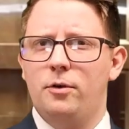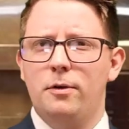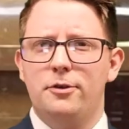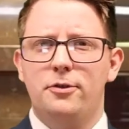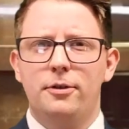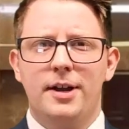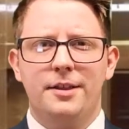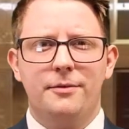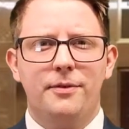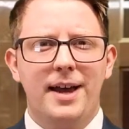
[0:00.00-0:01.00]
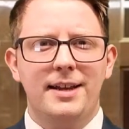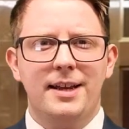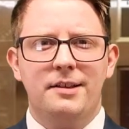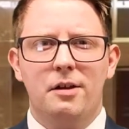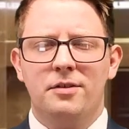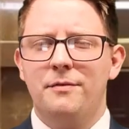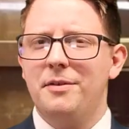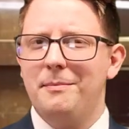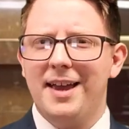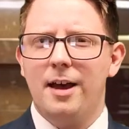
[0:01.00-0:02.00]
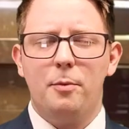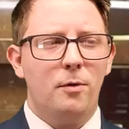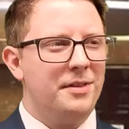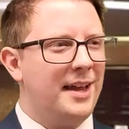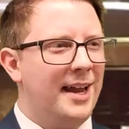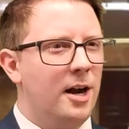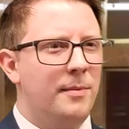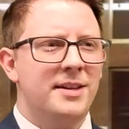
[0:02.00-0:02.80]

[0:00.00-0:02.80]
in order to look at the fine details of the makeup or the hair,